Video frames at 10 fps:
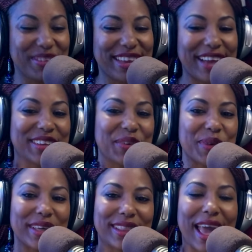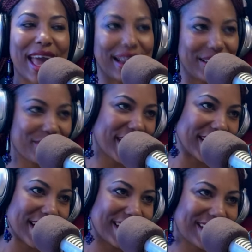I'm chatting with Ella
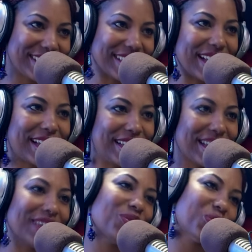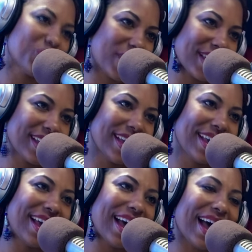right now. That's Stella Nantumbwe.
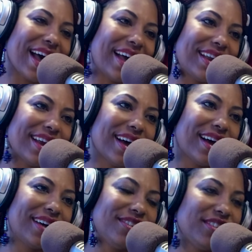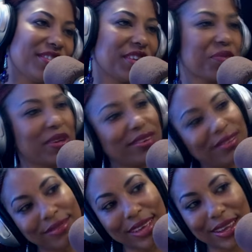Yes, and uh, she's just been,
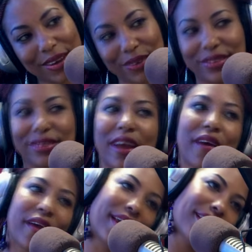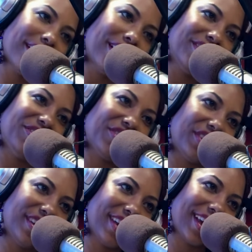you know, sharing her
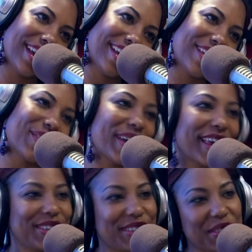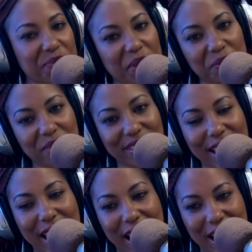journey going into the Big
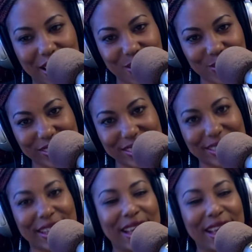Brother house.